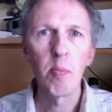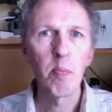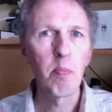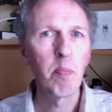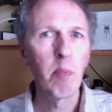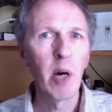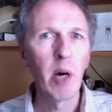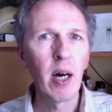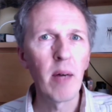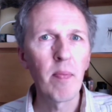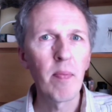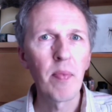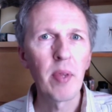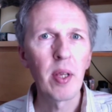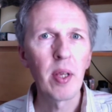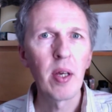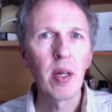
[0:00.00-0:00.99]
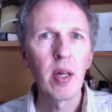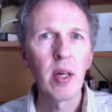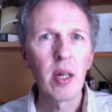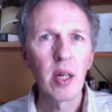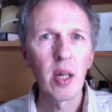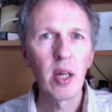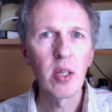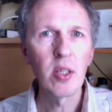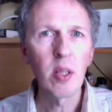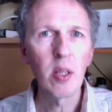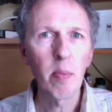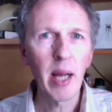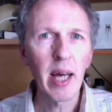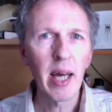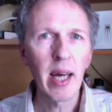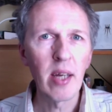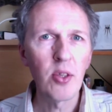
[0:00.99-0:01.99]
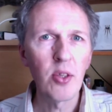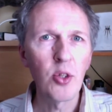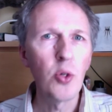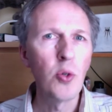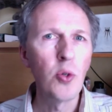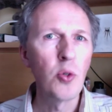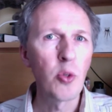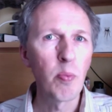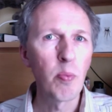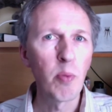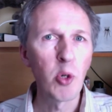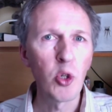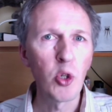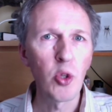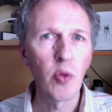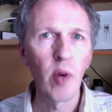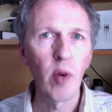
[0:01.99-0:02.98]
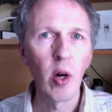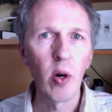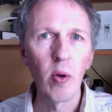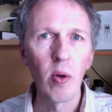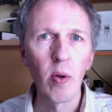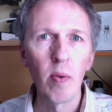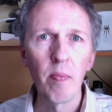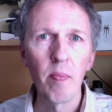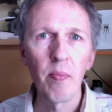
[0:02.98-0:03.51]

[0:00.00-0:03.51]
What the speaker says: But does the player choose to push the roll?